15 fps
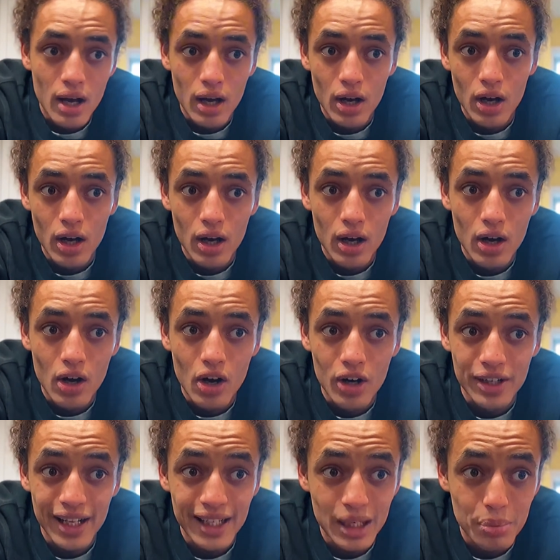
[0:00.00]

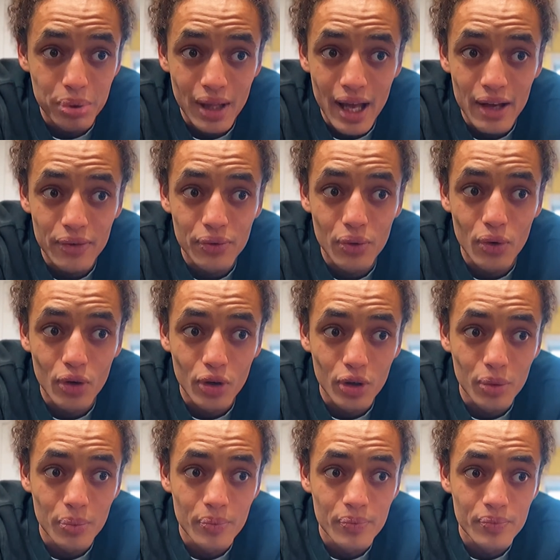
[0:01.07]
on any
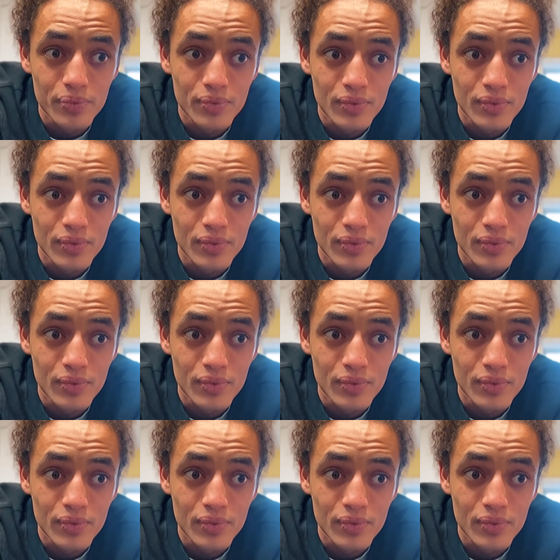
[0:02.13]
platform,